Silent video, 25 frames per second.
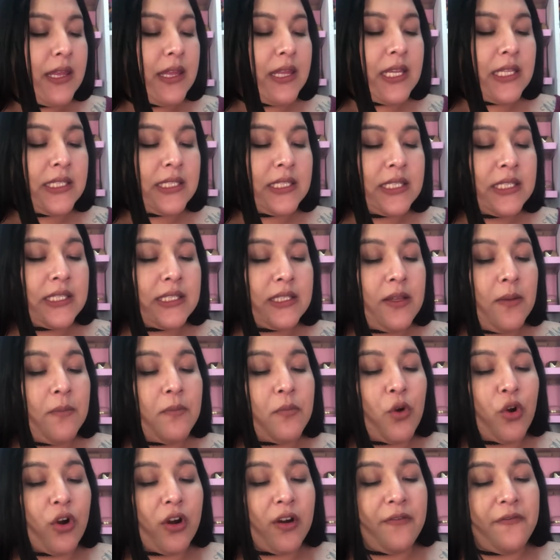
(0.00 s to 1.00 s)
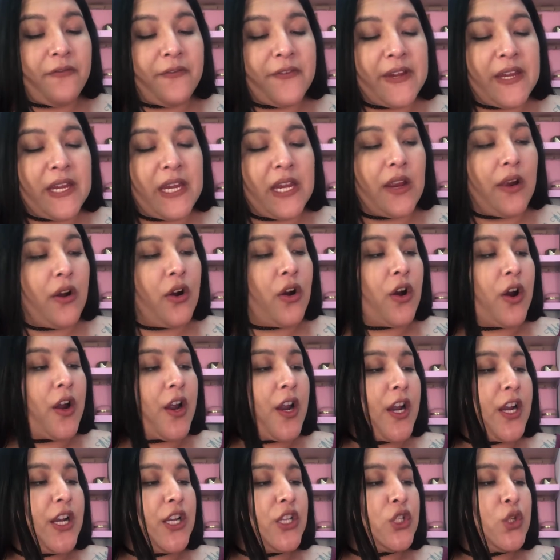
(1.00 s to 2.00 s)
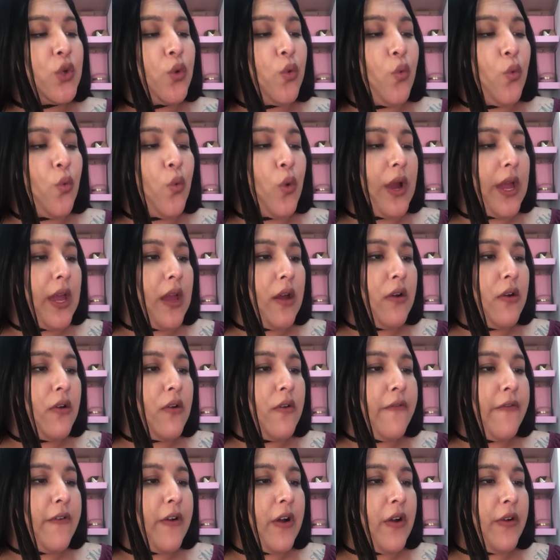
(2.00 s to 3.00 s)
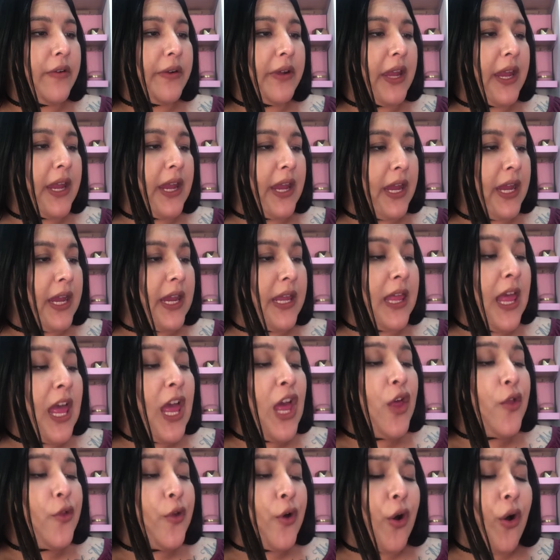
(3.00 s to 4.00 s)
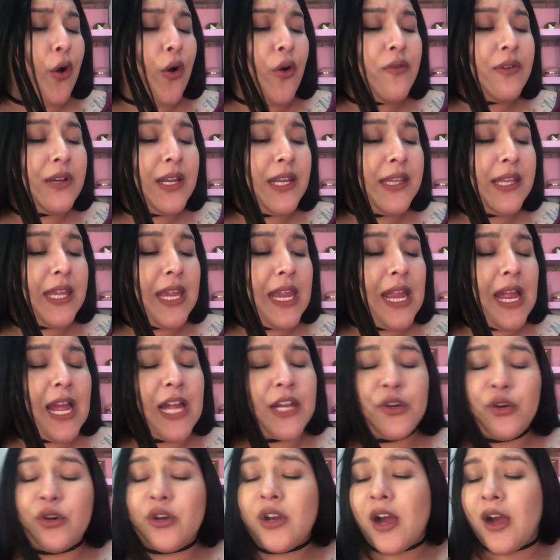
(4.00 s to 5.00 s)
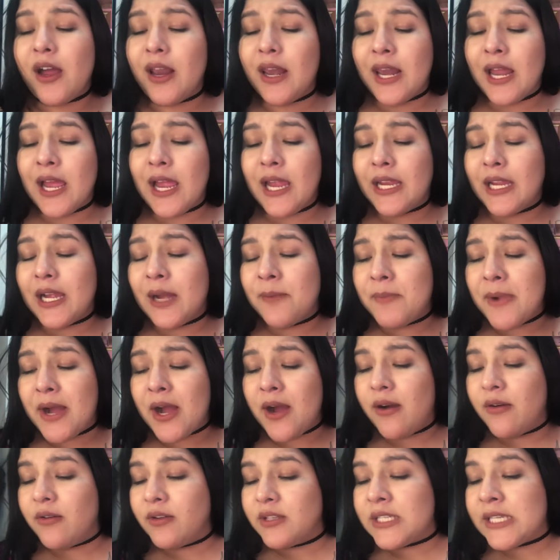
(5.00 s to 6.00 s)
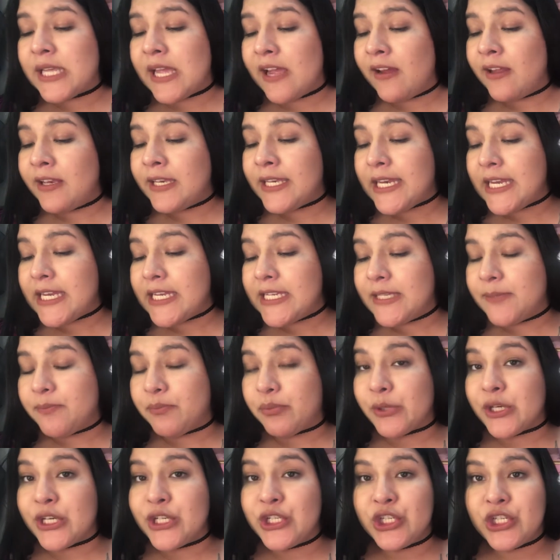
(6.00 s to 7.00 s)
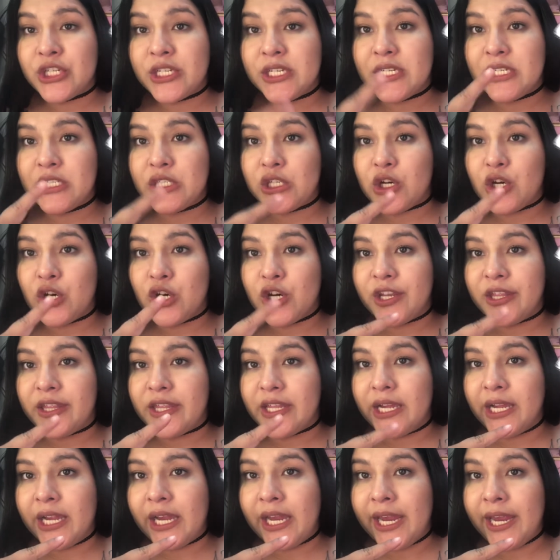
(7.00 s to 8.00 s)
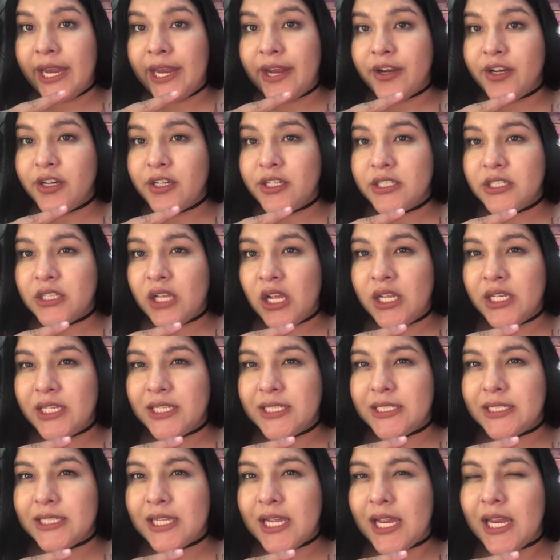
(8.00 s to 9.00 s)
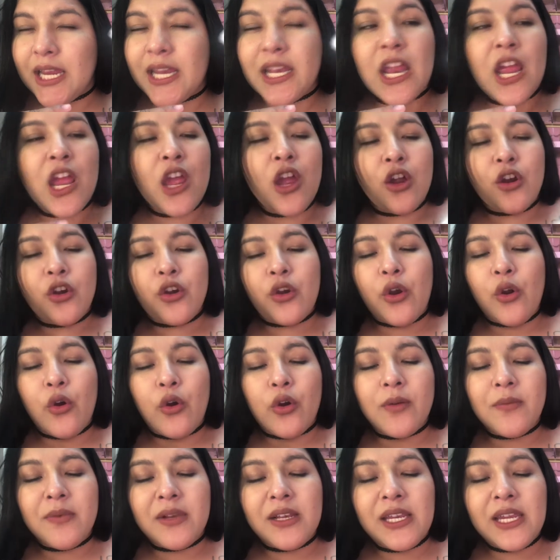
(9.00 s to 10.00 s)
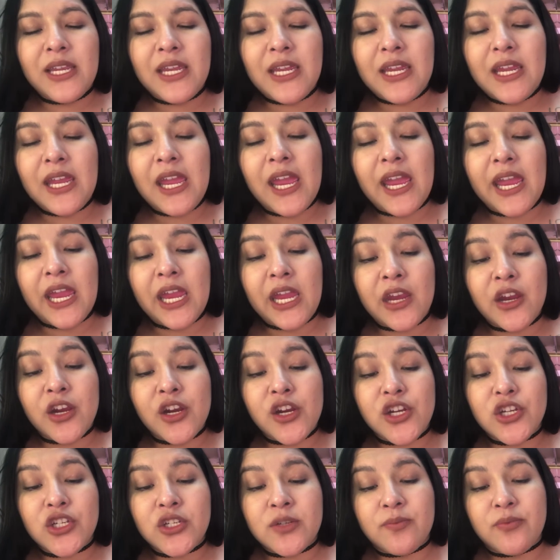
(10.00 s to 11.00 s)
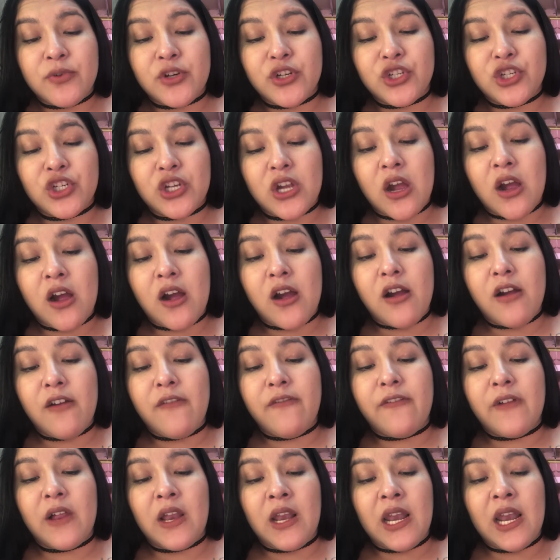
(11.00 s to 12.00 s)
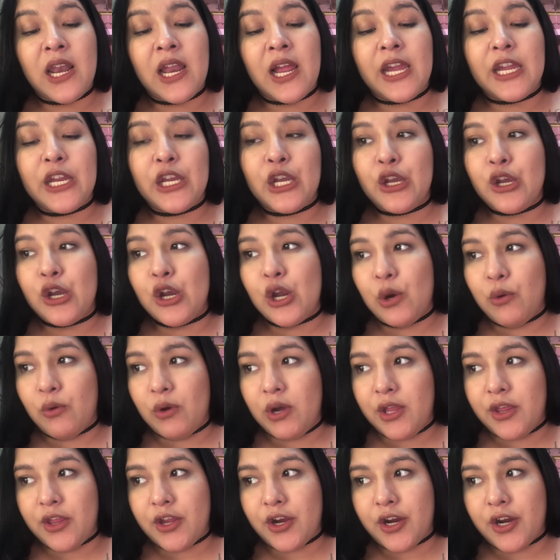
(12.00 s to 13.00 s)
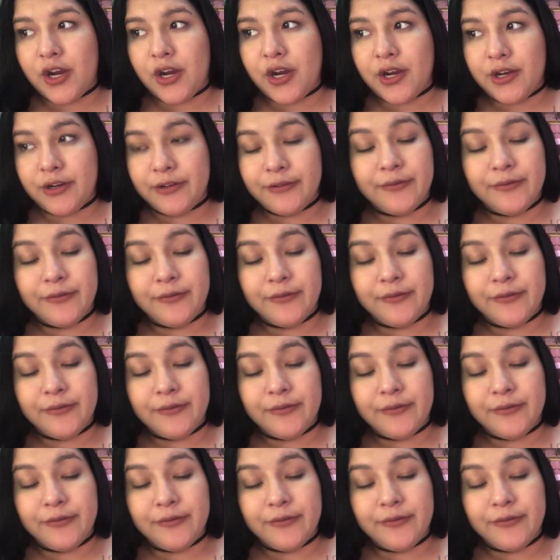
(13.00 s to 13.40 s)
This is the Morphe R12. Okay, the only thing I do not like about these brushes are the hairs on the side. Normally hairs brush off like no other.